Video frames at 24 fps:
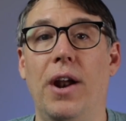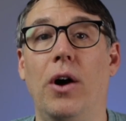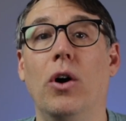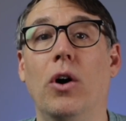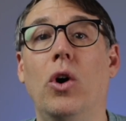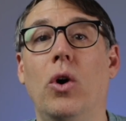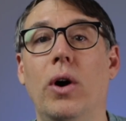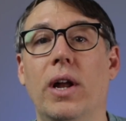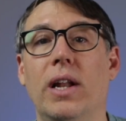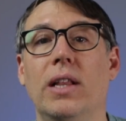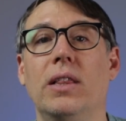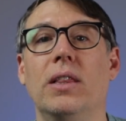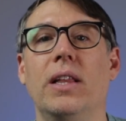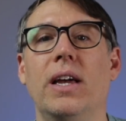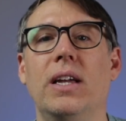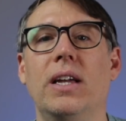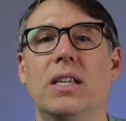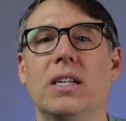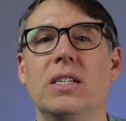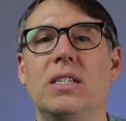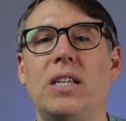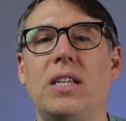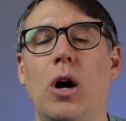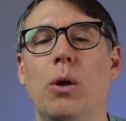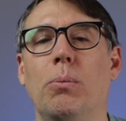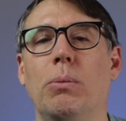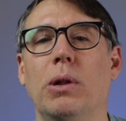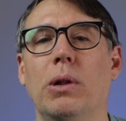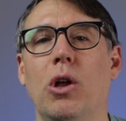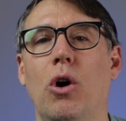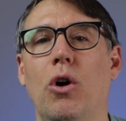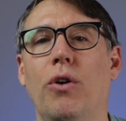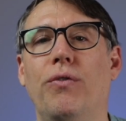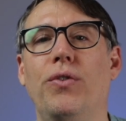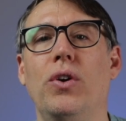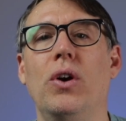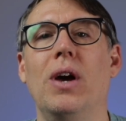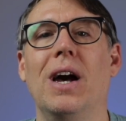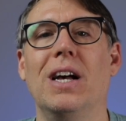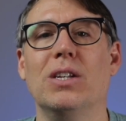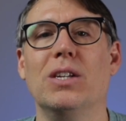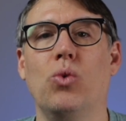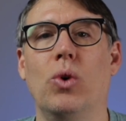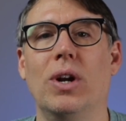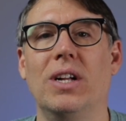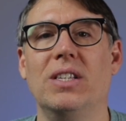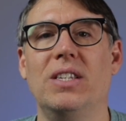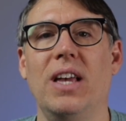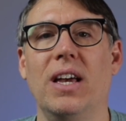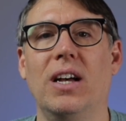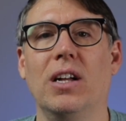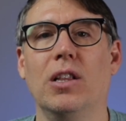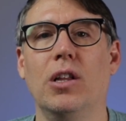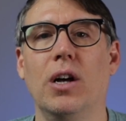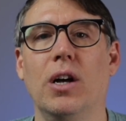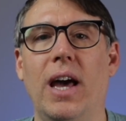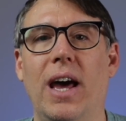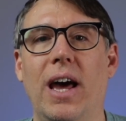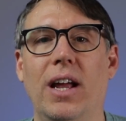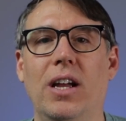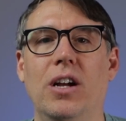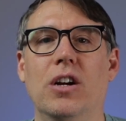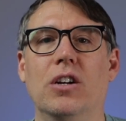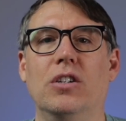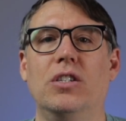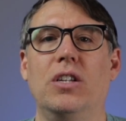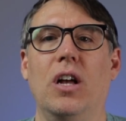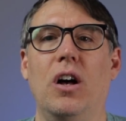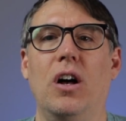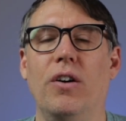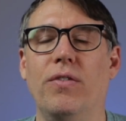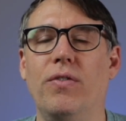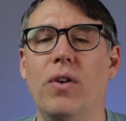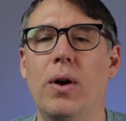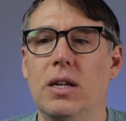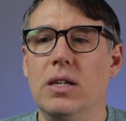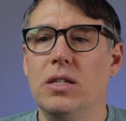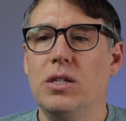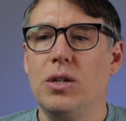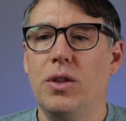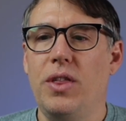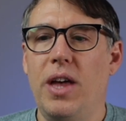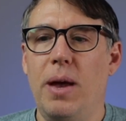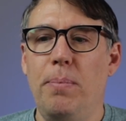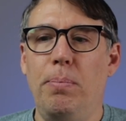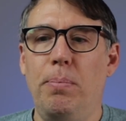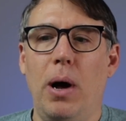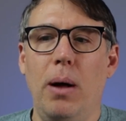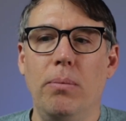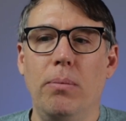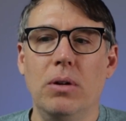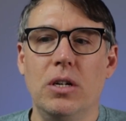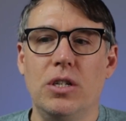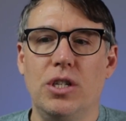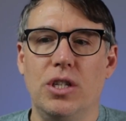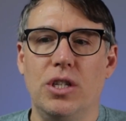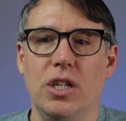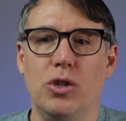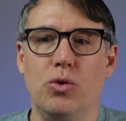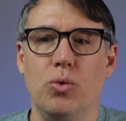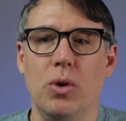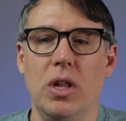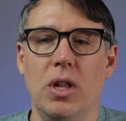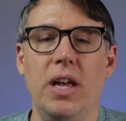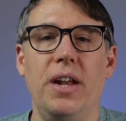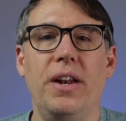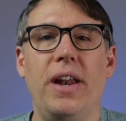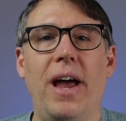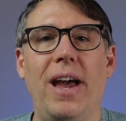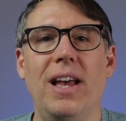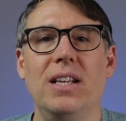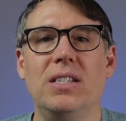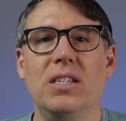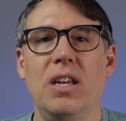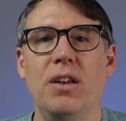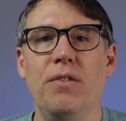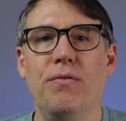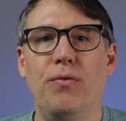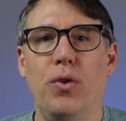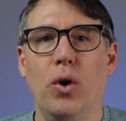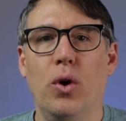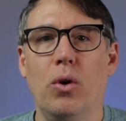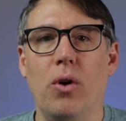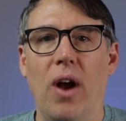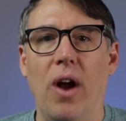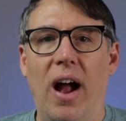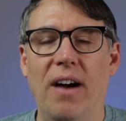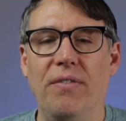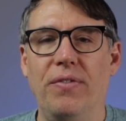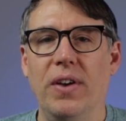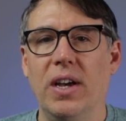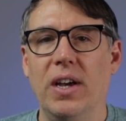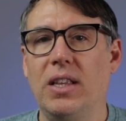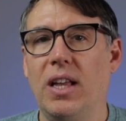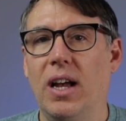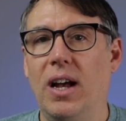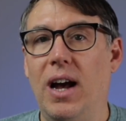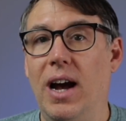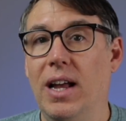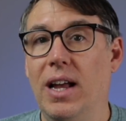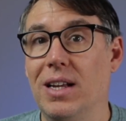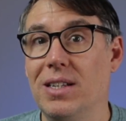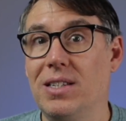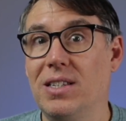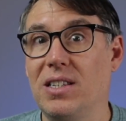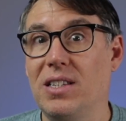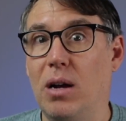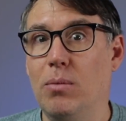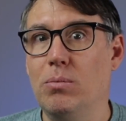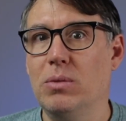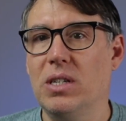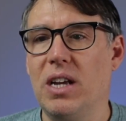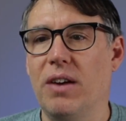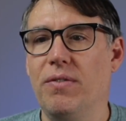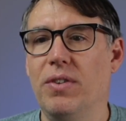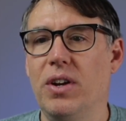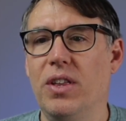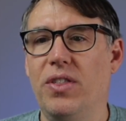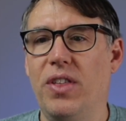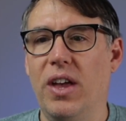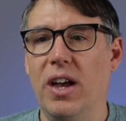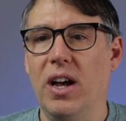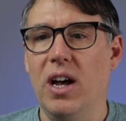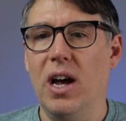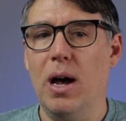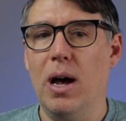I'll go ahead and link this down below if you guys want to take a look at it yourself. So they published this really nice infographic that kind of sums everything